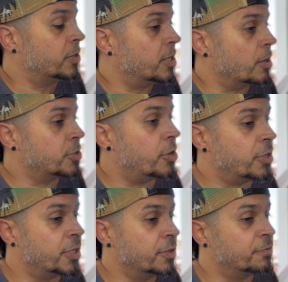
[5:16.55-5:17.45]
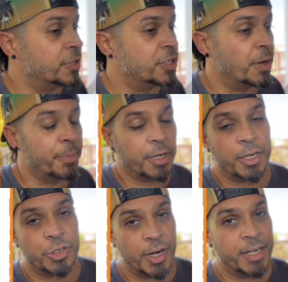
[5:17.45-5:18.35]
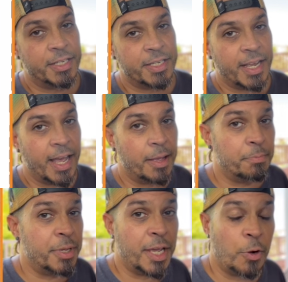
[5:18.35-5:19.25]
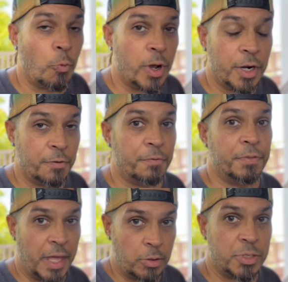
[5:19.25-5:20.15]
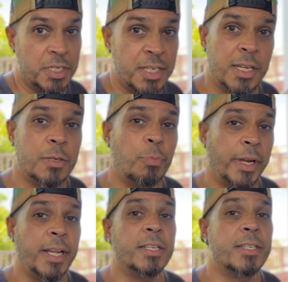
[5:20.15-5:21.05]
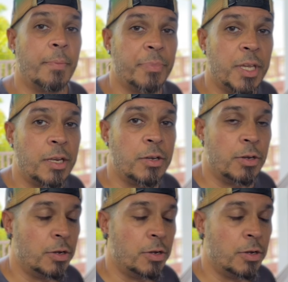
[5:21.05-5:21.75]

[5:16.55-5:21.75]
the alternative to jumping on trends and being one of thousands is bringing something